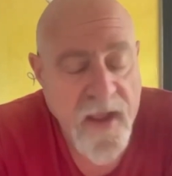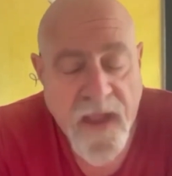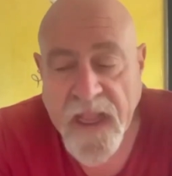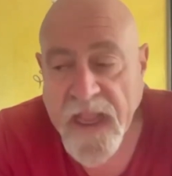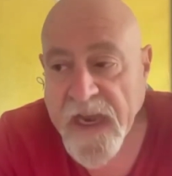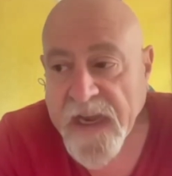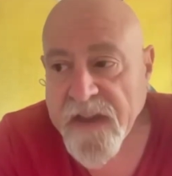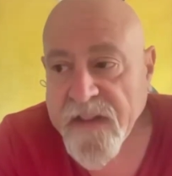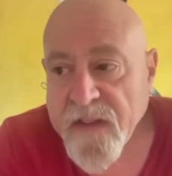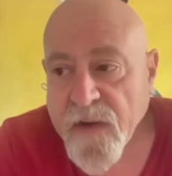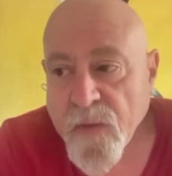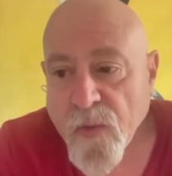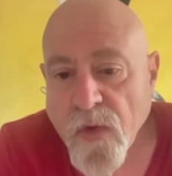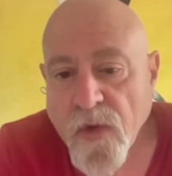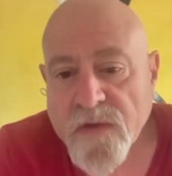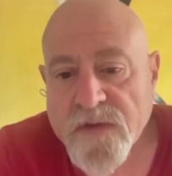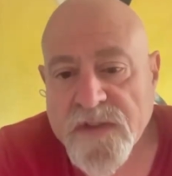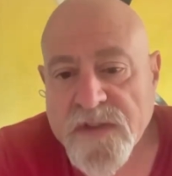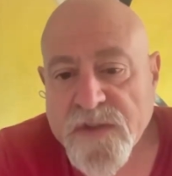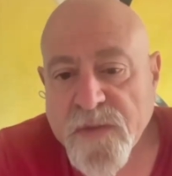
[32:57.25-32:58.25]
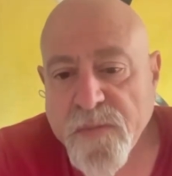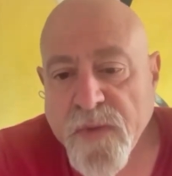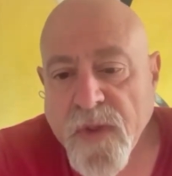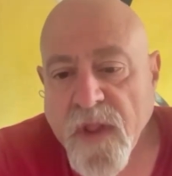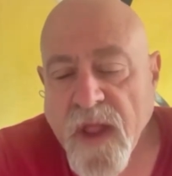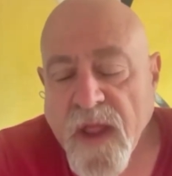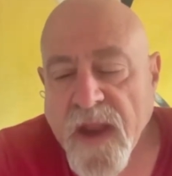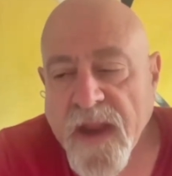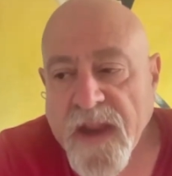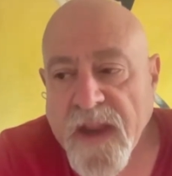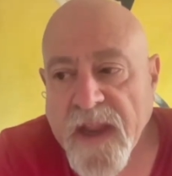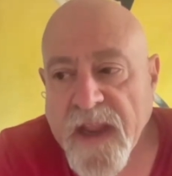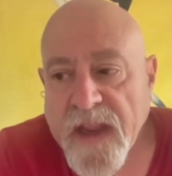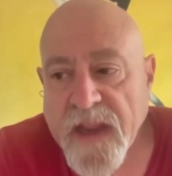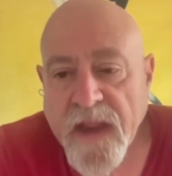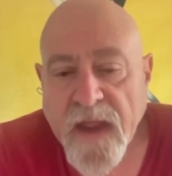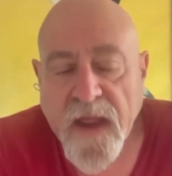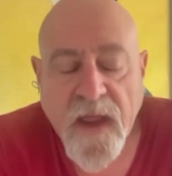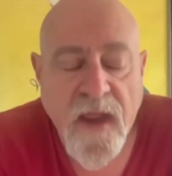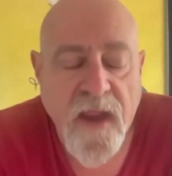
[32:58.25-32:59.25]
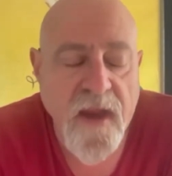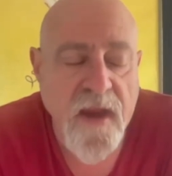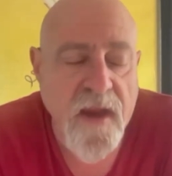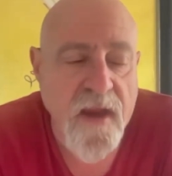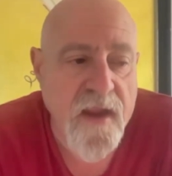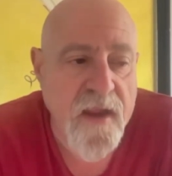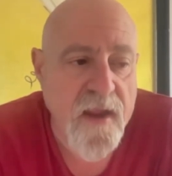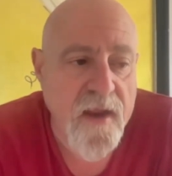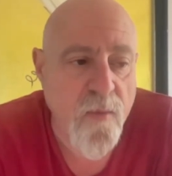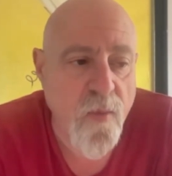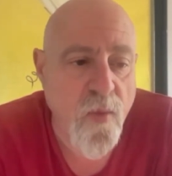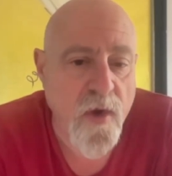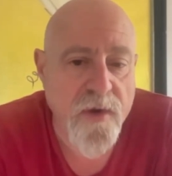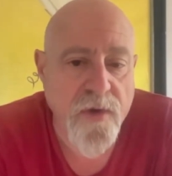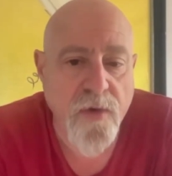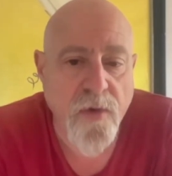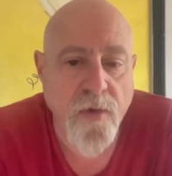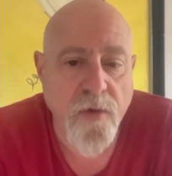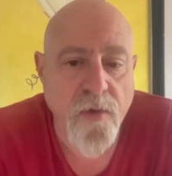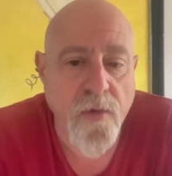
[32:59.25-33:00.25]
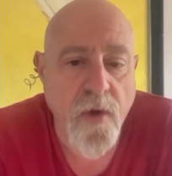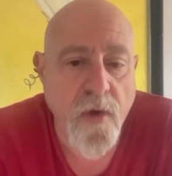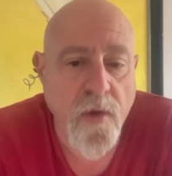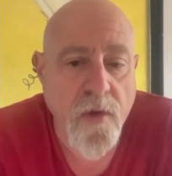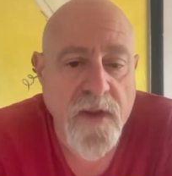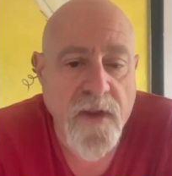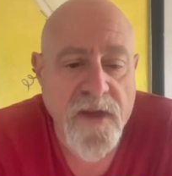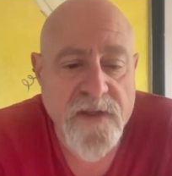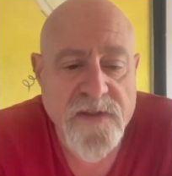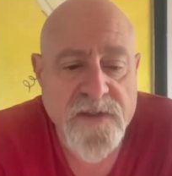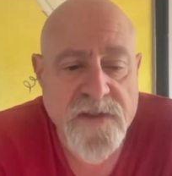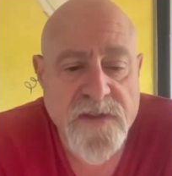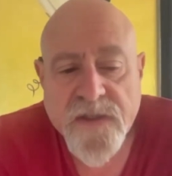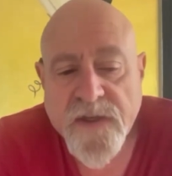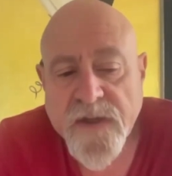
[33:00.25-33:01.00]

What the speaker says: Anything World is applying AI and what your role is